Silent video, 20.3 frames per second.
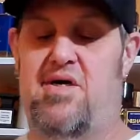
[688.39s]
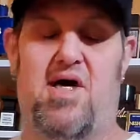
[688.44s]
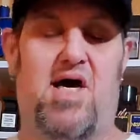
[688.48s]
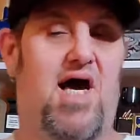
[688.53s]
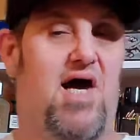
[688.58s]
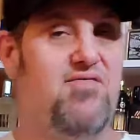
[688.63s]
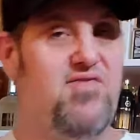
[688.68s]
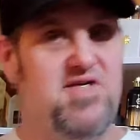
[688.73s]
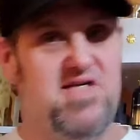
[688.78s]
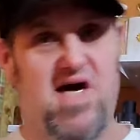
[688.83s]

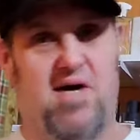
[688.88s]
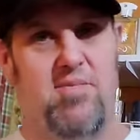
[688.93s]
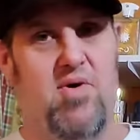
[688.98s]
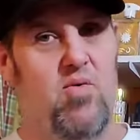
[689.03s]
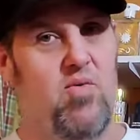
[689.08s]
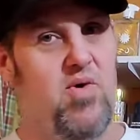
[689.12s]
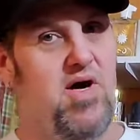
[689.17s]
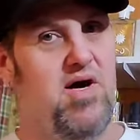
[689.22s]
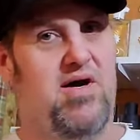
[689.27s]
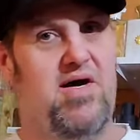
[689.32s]
Every time I
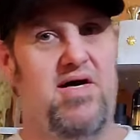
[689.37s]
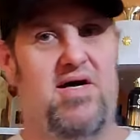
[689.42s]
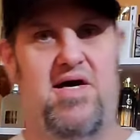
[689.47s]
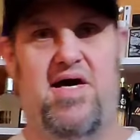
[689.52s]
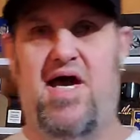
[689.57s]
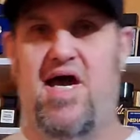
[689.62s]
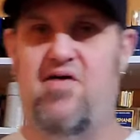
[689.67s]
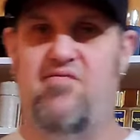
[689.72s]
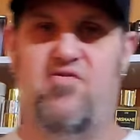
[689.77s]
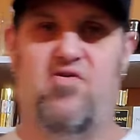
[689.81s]
wear it,
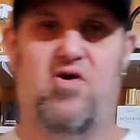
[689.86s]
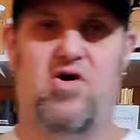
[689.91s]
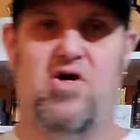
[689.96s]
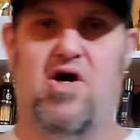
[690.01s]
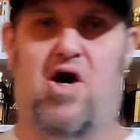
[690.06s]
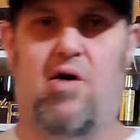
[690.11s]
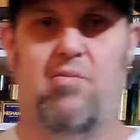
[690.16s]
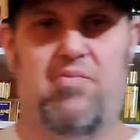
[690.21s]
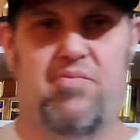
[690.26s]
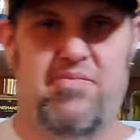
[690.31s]
handful of
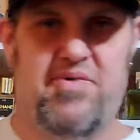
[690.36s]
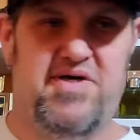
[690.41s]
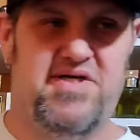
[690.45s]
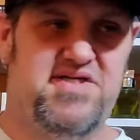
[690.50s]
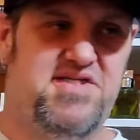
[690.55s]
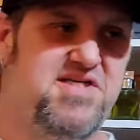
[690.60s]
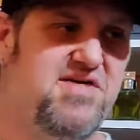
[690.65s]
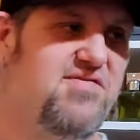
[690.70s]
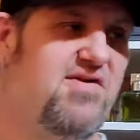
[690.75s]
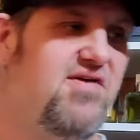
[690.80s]

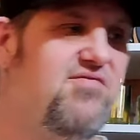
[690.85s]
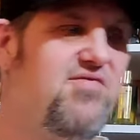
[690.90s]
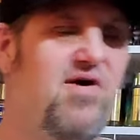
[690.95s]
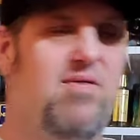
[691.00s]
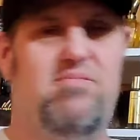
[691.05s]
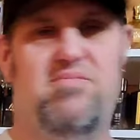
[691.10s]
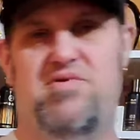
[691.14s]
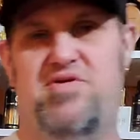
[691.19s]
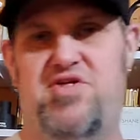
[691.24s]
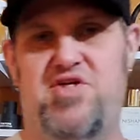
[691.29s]
compliments, even if
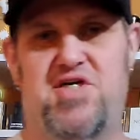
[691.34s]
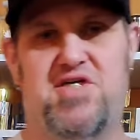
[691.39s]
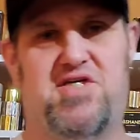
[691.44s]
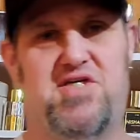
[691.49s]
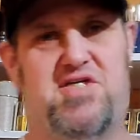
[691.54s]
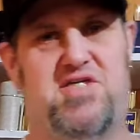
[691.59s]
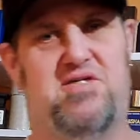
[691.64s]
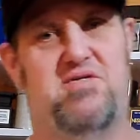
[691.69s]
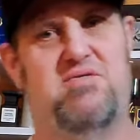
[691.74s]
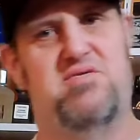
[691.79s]
I'm
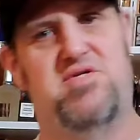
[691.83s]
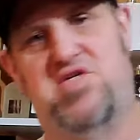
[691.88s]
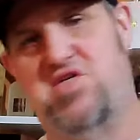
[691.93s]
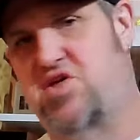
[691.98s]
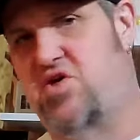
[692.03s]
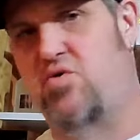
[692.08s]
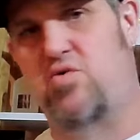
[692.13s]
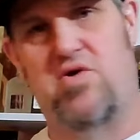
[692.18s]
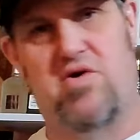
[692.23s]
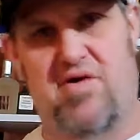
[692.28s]
just
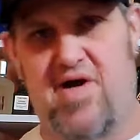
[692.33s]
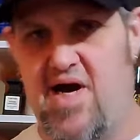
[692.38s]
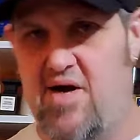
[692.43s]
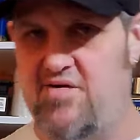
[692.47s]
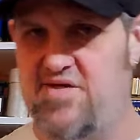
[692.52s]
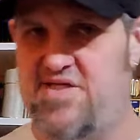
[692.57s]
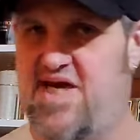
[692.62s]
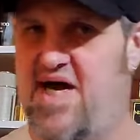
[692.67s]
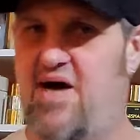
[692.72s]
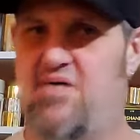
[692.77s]
scooting
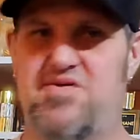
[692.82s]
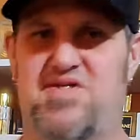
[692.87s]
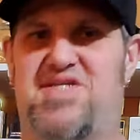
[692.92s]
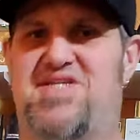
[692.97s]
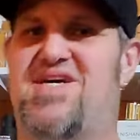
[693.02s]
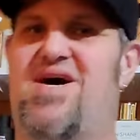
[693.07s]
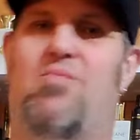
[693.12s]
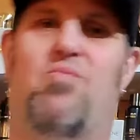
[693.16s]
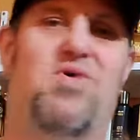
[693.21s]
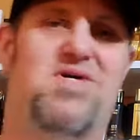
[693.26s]
around town,
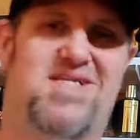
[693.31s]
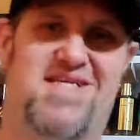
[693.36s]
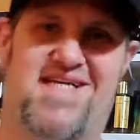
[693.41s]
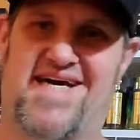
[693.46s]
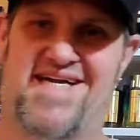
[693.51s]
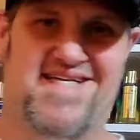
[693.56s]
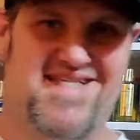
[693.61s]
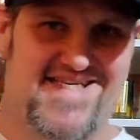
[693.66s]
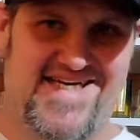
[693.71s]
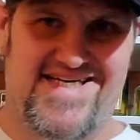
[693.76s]
someone's
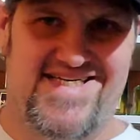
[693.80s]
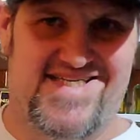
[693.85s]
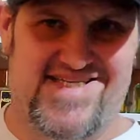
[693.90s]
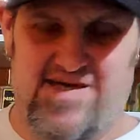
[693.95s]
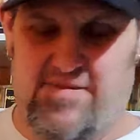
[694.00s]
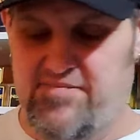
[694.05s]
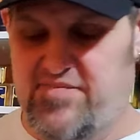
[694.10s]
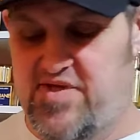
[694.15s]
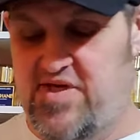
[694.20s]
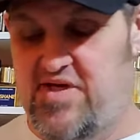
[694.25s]
going to say
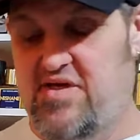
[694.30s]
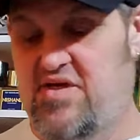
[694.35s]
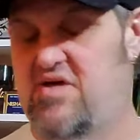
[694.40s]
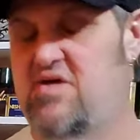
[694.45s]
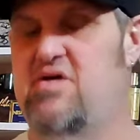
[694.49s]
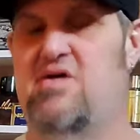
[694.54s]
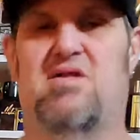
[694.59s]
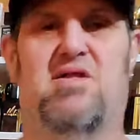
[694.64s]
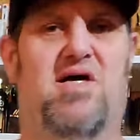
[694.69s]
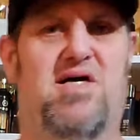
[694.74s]
something.
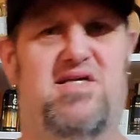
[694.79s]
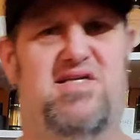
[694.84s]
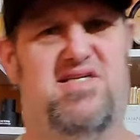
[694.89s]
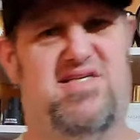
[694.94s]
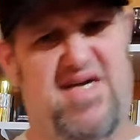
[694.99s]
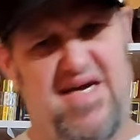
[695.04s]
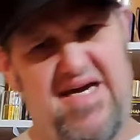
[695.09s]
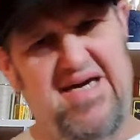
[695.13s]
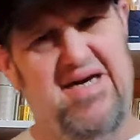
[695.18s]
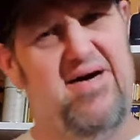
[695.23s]

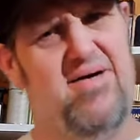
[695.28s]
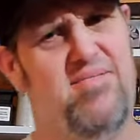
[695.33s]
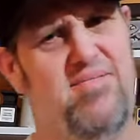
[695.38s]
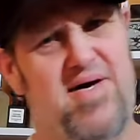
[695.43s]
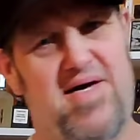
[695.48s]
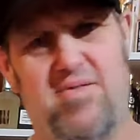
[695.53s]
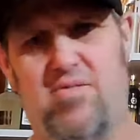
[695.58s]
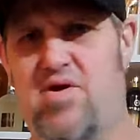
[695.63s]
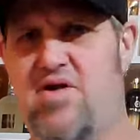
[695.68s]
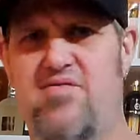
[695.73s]
Damn,
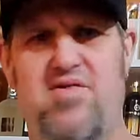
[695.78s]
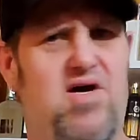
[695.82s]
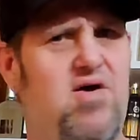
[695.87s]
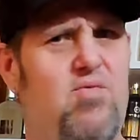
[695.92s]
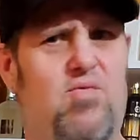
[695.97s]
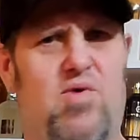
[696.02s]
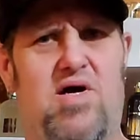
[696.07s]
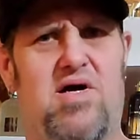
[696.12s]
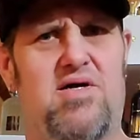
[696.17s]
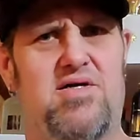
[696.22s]
man, whatever you're
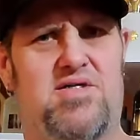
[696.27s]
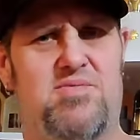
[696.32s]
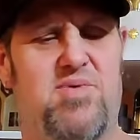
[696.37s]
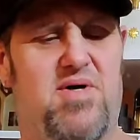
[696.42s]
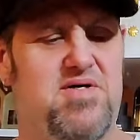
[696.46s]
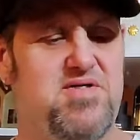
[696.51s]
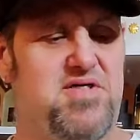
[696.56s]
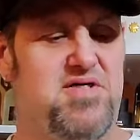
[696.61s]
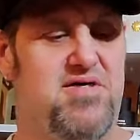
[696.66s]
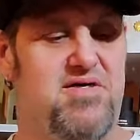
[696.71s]
wearing
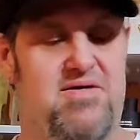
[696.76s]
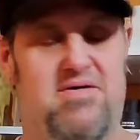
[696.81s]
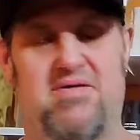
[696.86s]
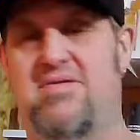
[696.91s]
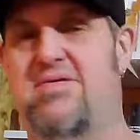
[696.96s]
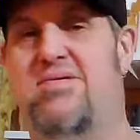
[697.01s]
smells good.